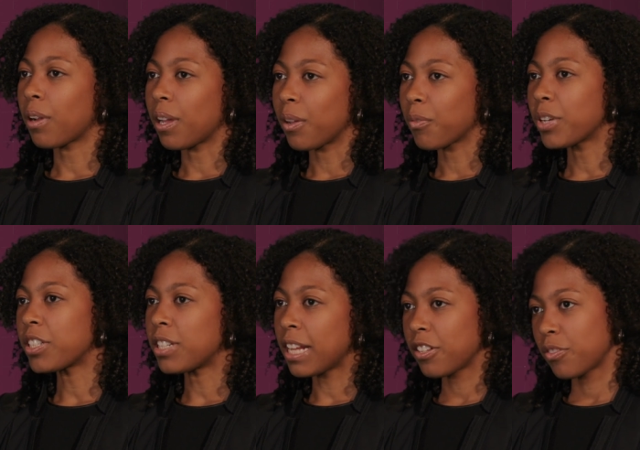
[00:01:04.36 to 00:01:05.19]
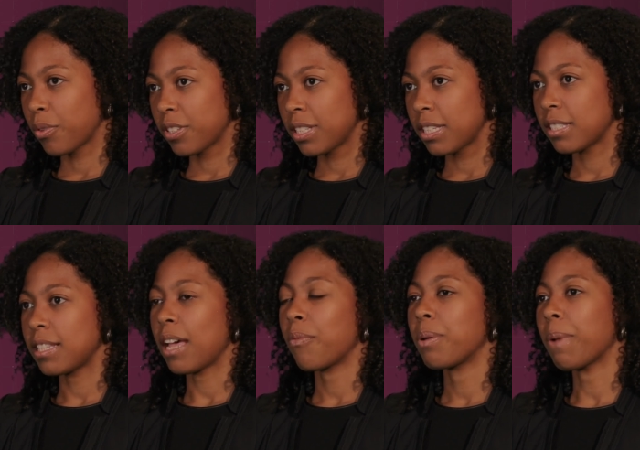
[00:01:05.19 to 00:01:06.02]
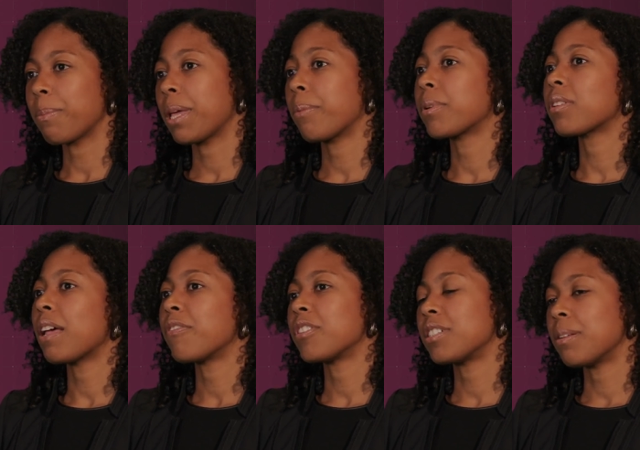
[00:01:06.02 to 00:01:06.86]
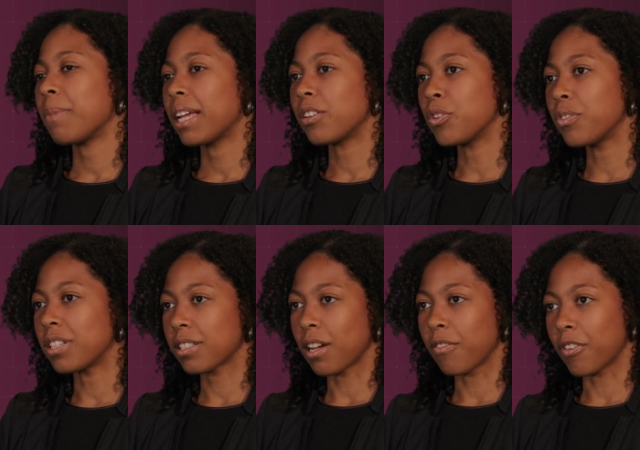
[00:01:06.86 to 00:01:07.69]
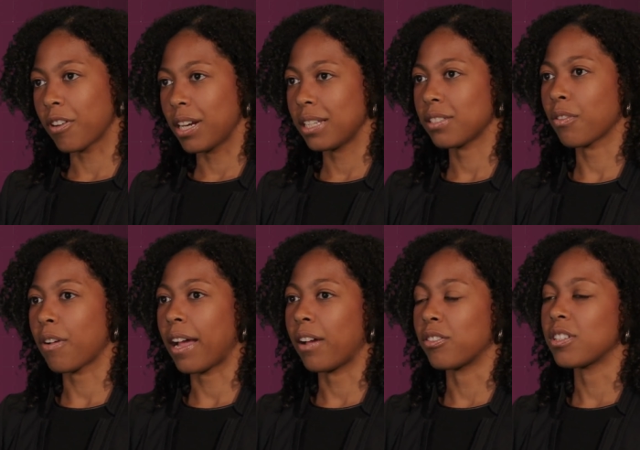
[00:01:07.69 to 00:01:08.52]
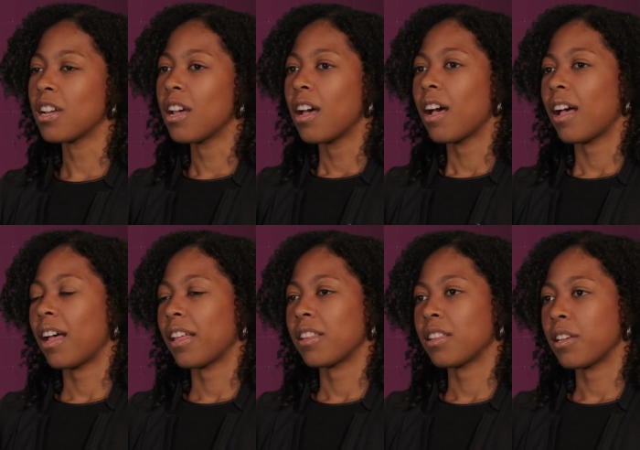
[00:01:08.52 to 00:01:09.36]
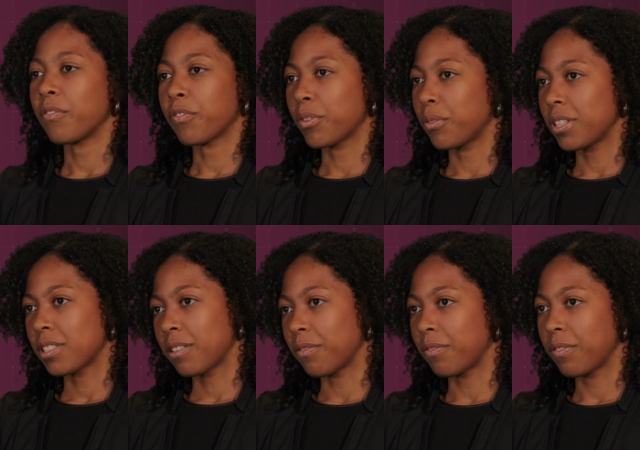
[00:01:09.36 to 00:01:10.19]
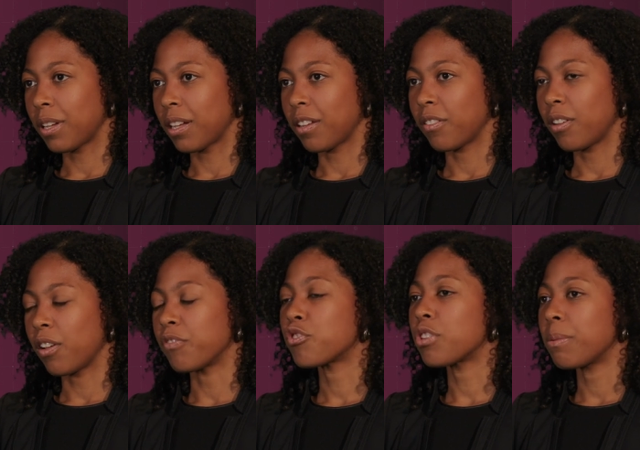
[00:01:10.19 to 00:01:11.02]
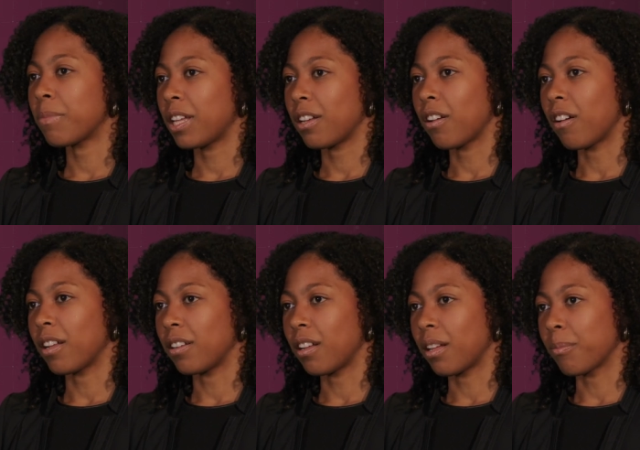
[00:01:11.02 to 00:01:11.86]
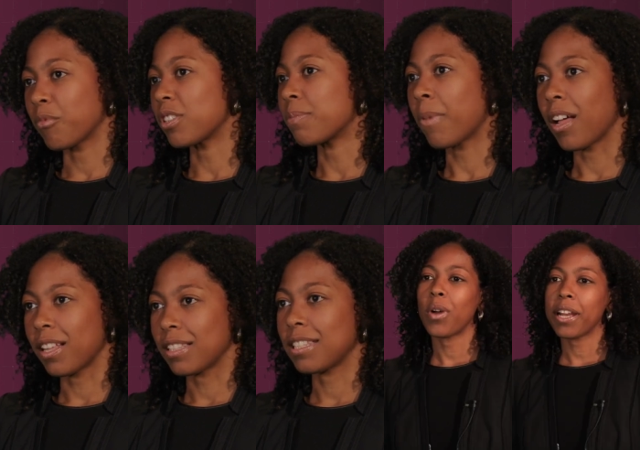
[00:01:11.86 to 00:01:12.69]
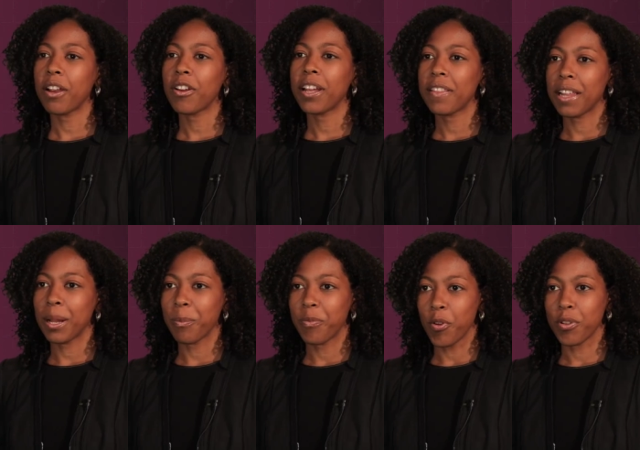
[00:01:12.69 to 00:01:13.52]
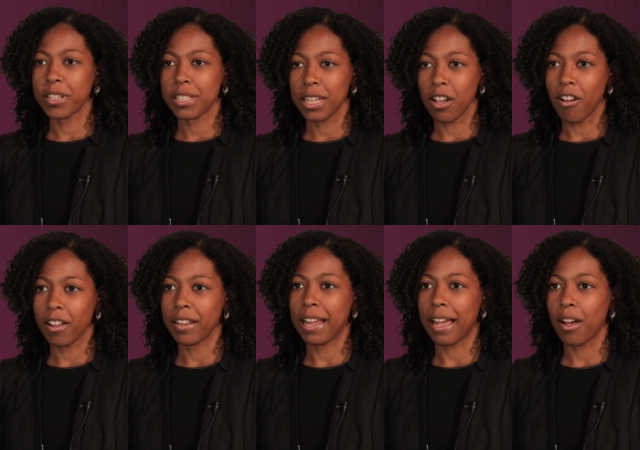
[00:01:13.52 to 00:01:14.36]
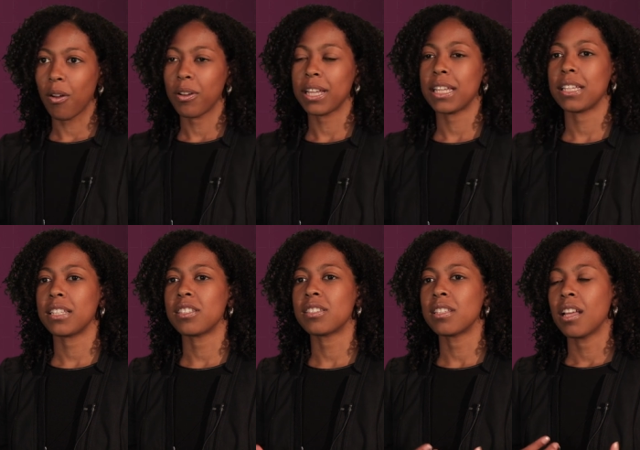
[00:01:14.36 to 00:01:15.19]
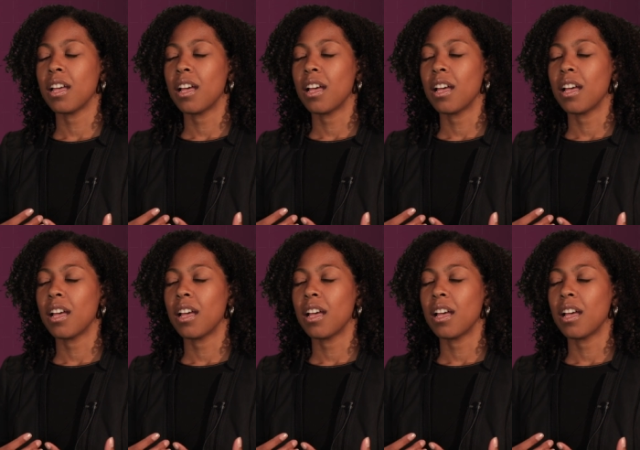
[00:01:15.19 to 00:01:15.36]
uh, rich data sources that we might be able to leverage to make new discoveries around uh, the influence of, uh, of treatment on um, response. One area that I'm focusing on now is